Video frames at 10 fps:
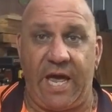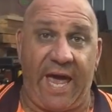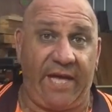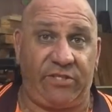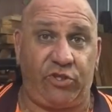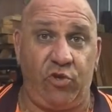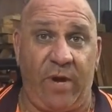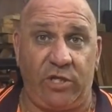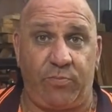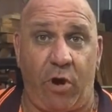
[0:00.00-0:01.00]
at
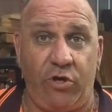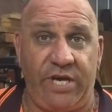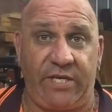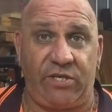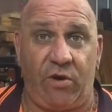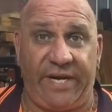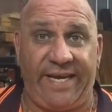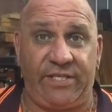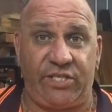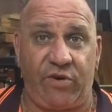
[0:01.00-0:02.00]
SUMO'S Projects on
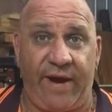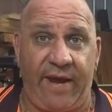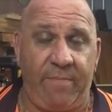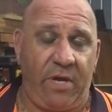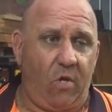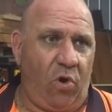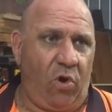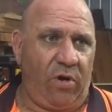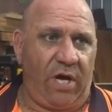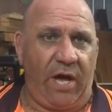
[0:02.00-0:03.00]
Instagram,
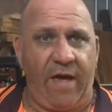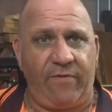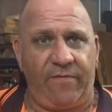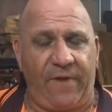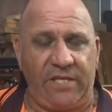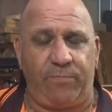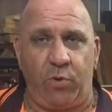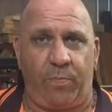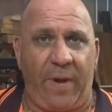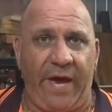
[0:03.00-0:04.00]
or I have a
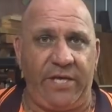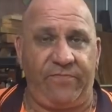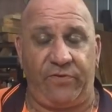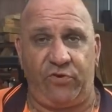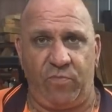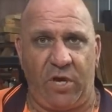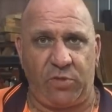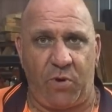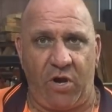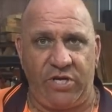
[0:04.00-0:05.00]
Facebook page for SUMO'S
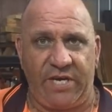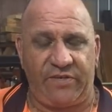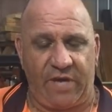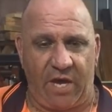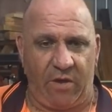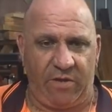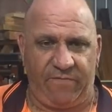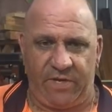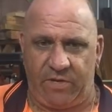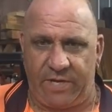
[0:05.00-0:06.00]
Projects. So
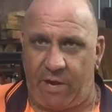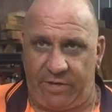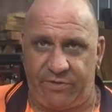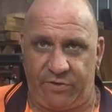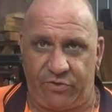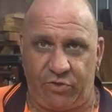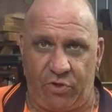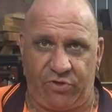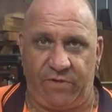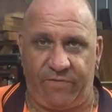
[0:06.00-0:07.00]
if you go into the
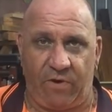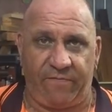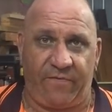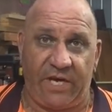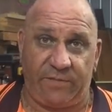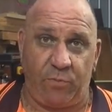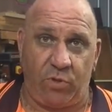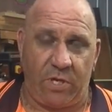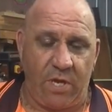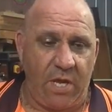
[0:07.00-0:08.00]
search, if you're on Facebook,